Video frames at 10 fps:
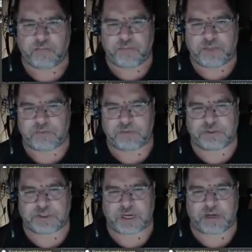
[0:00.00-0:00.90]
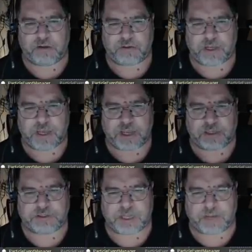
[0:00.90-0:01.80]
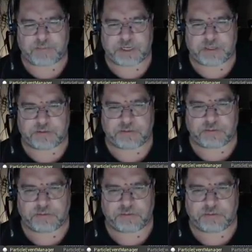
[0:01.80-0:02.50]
but then it would just kind of look like he had a stick up his ass.